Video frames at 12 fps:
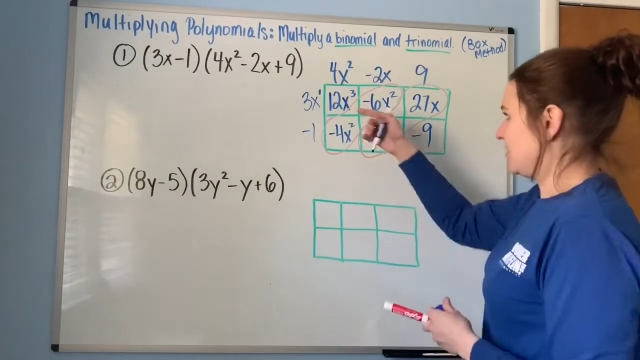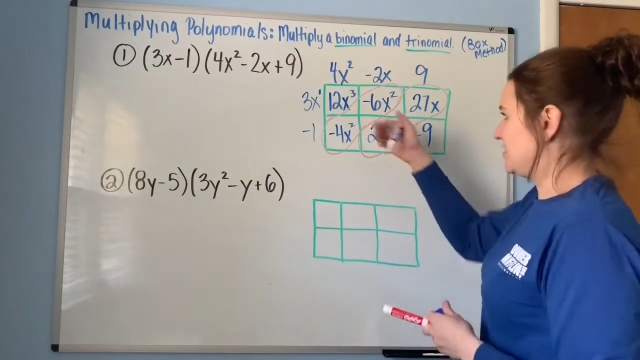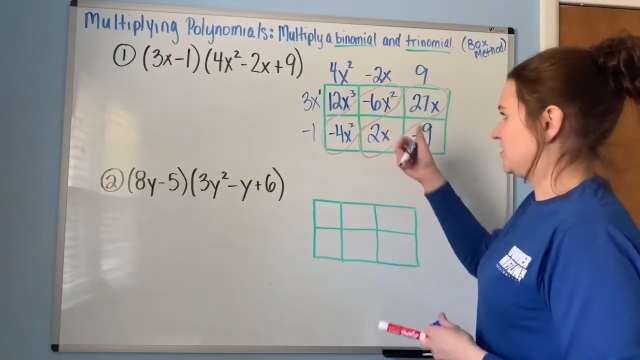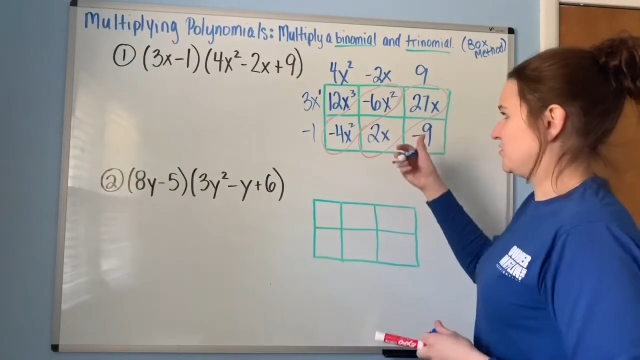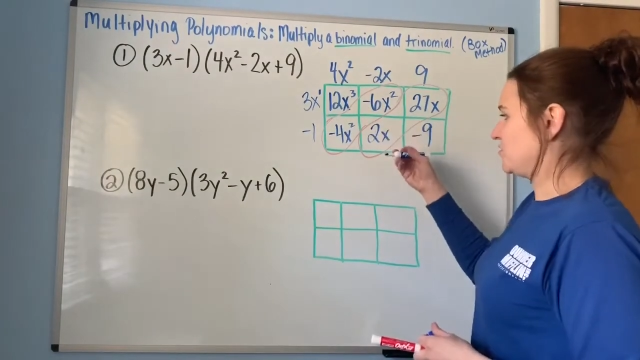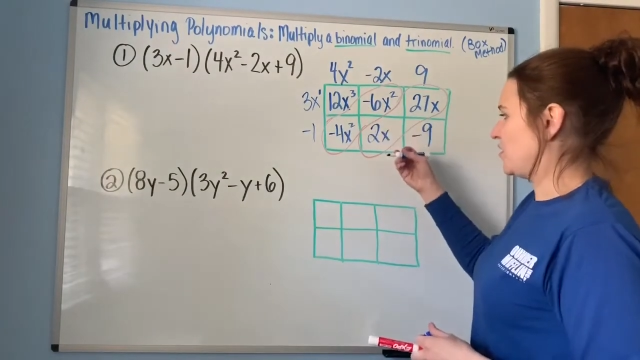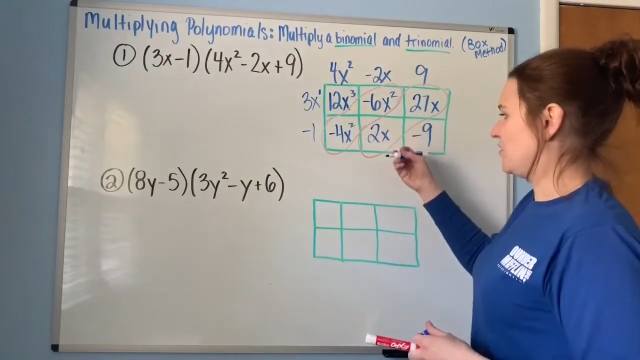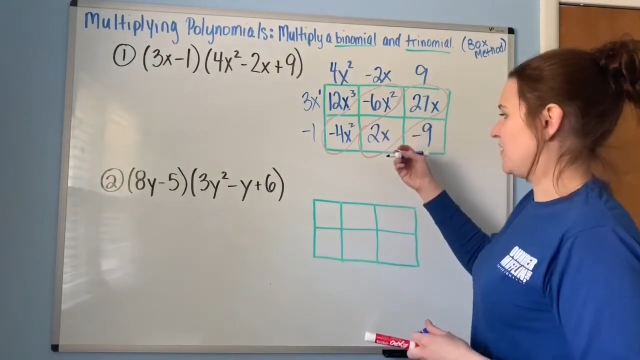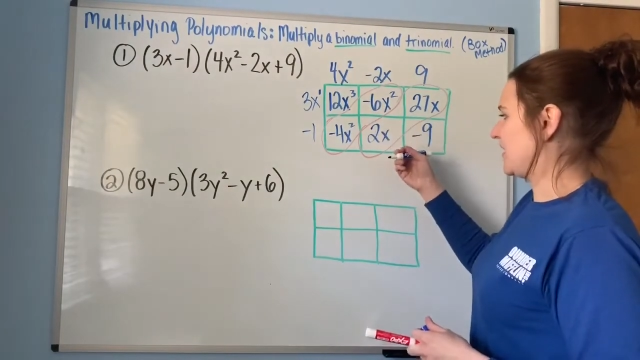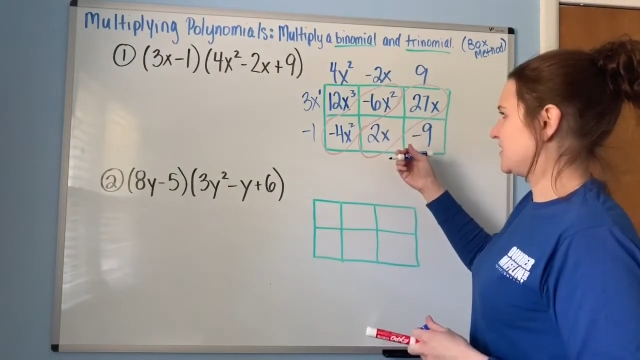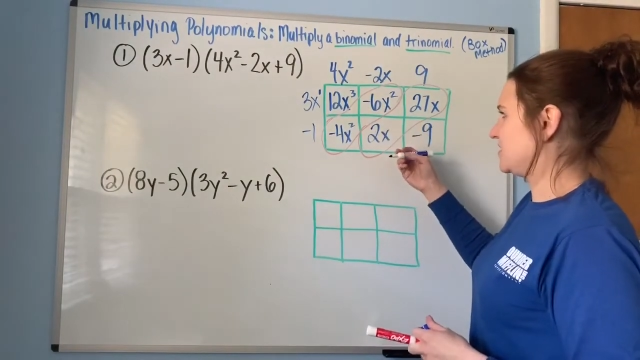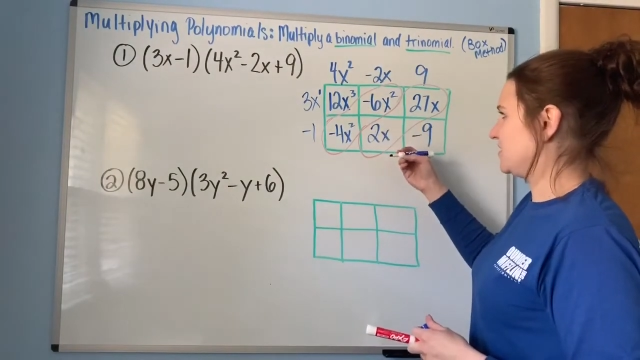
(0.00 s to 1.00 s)
So
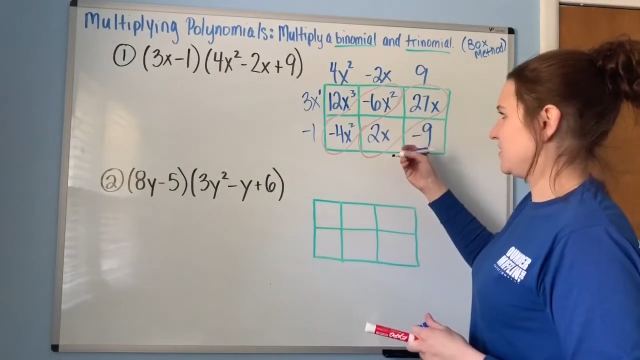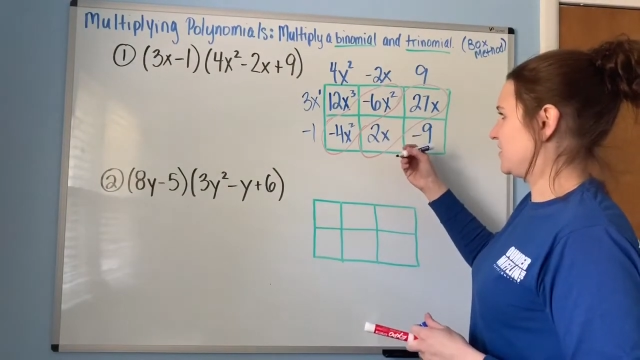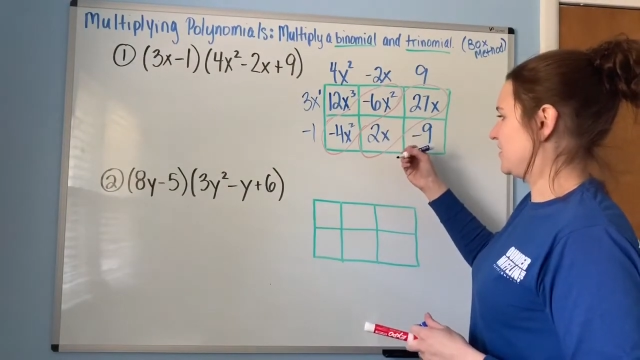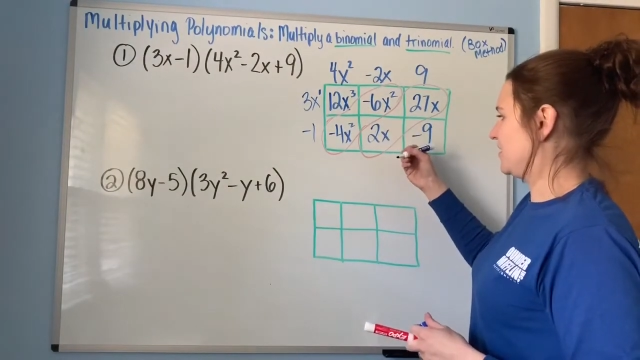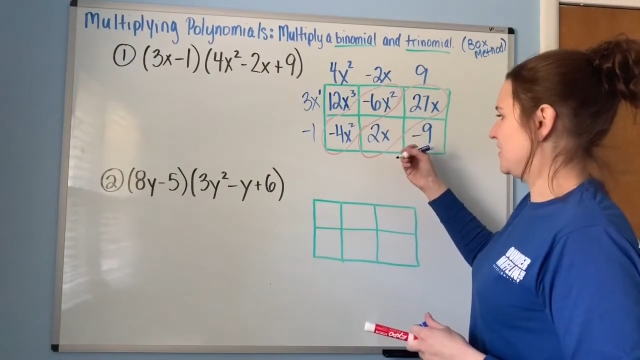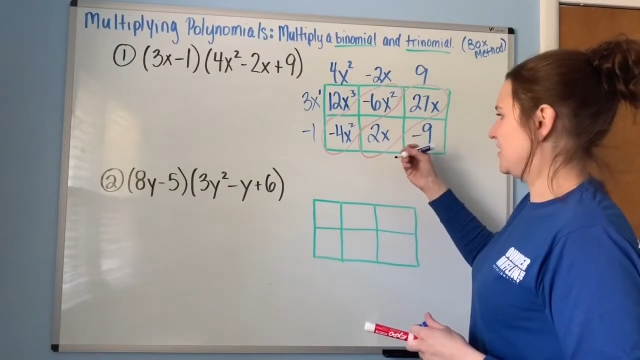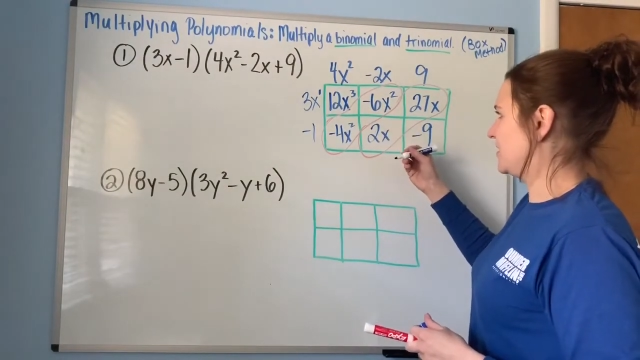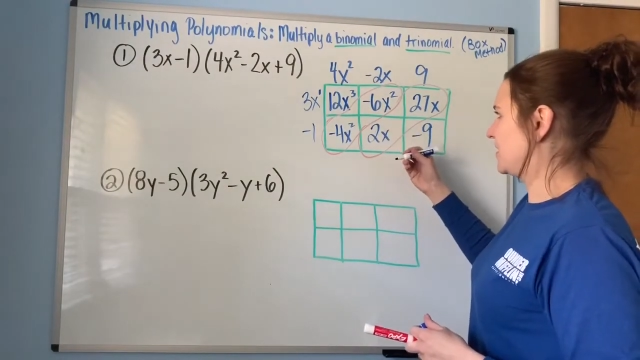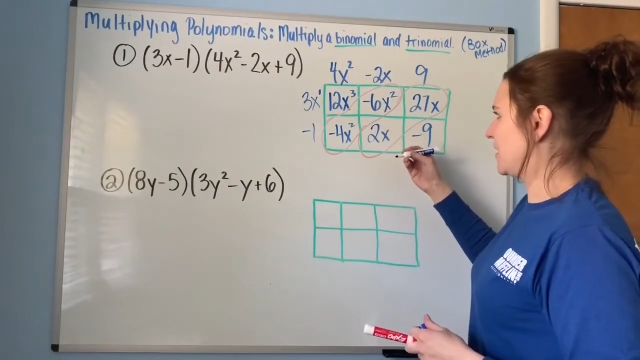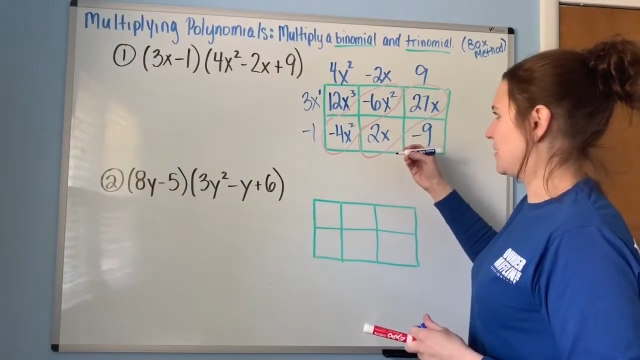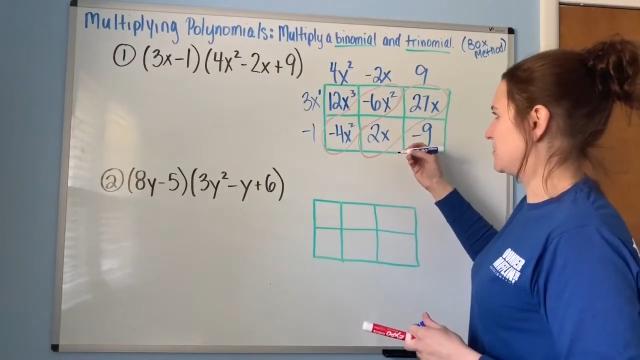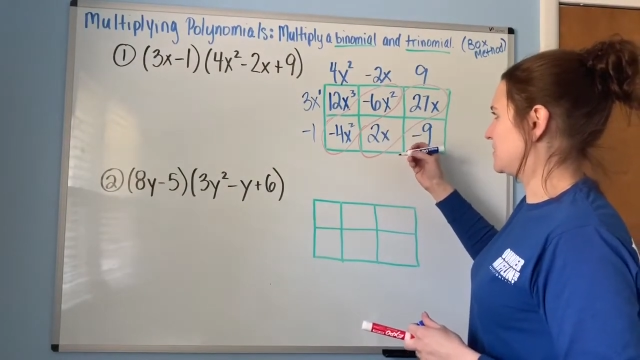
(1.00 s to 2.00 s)
12x to the 3rd
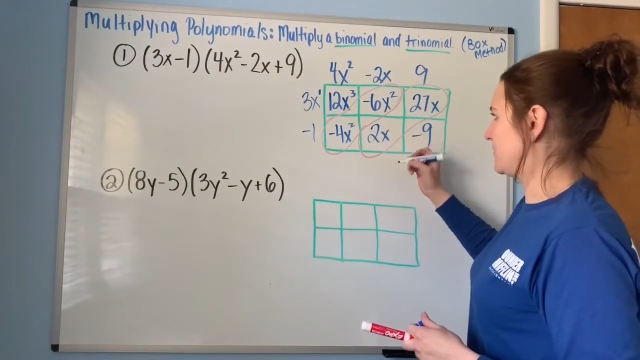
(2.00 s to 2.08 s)
comes